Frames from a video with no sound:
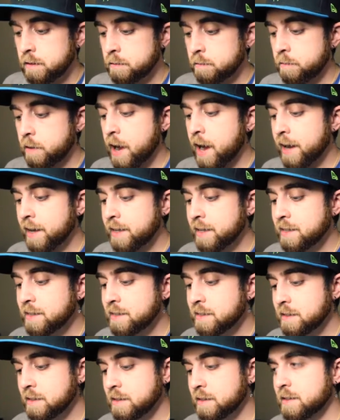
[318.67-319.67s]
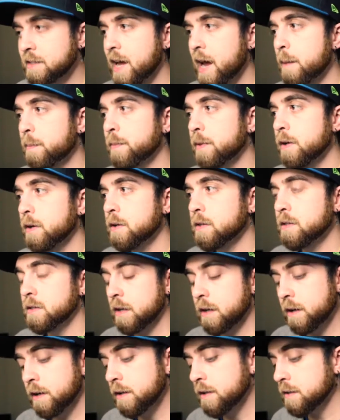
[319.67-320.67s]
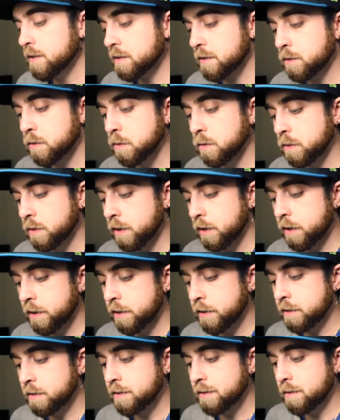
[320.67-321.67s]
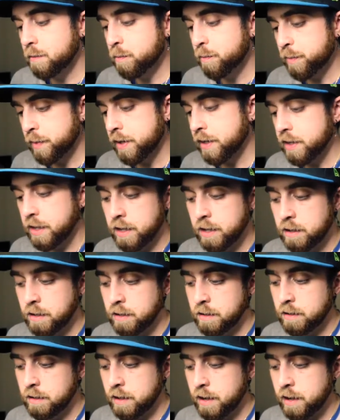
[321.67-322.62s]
Rockets, Zapdos, it's a cool card, but again,